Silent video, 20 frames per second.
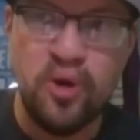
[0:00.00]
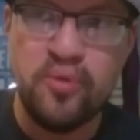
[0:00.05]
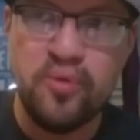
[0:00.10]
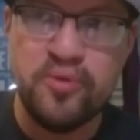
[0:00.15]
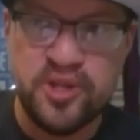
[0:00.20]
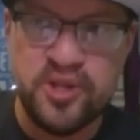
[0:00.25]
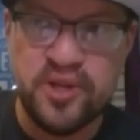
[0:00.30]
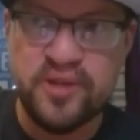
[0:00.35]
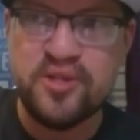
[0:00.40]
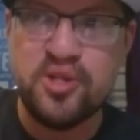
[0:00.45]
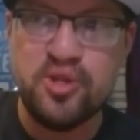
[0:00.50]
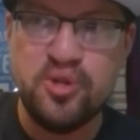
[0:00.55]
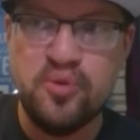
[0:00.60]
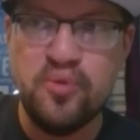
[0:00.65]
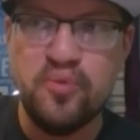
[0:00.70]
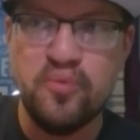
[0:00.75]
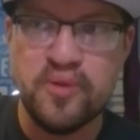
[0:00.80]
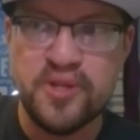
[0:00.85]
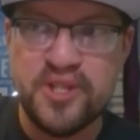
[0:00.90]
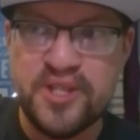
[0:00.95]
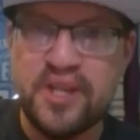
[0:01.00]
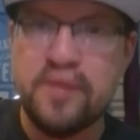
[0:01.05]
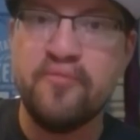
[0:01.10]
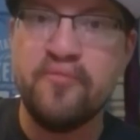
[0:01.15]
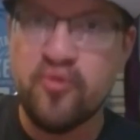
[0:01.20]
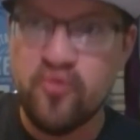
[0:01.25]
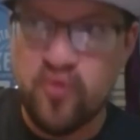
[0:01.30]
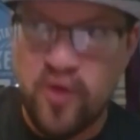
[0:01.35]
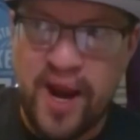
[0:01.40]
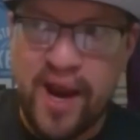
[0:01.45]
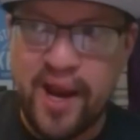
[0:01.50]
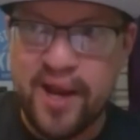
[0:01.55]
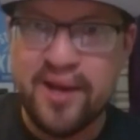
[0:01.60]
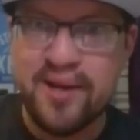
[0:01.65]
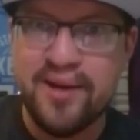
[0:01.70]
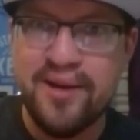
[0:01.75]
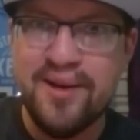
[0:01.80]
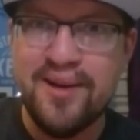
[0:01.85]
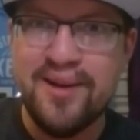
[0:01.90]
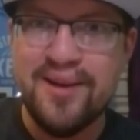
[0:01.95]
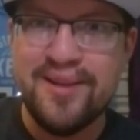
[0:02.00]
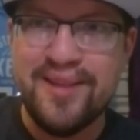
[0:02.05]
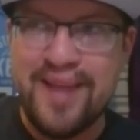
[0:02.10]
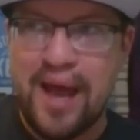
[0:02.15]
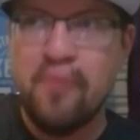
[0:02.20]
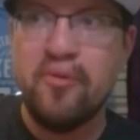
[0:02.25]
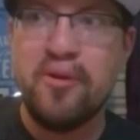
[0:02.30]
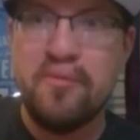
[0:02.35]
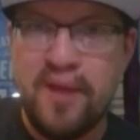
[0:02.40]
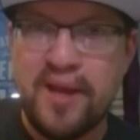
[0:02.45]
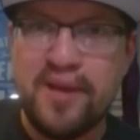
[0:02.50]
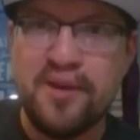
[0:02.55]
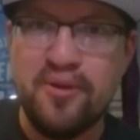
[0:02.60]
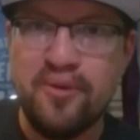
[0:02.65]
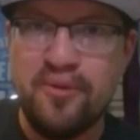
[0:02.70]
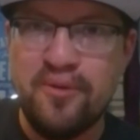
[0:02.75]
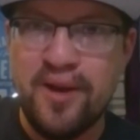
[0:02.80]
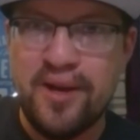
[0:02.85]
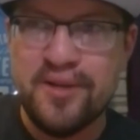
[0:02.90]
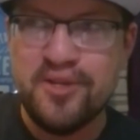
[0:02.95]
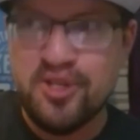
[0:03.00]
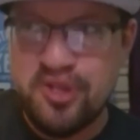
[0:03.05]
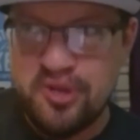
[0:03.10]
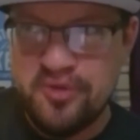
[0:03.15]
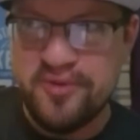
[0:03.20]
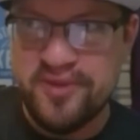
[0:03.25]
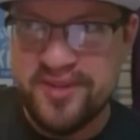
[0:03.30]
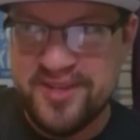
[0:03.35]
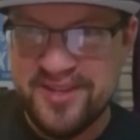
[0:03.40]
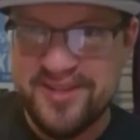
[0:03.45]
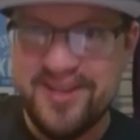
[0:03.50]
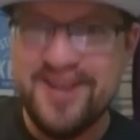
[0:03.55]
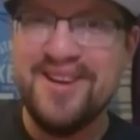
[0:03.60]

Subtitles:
since you received rank, that would make you a student.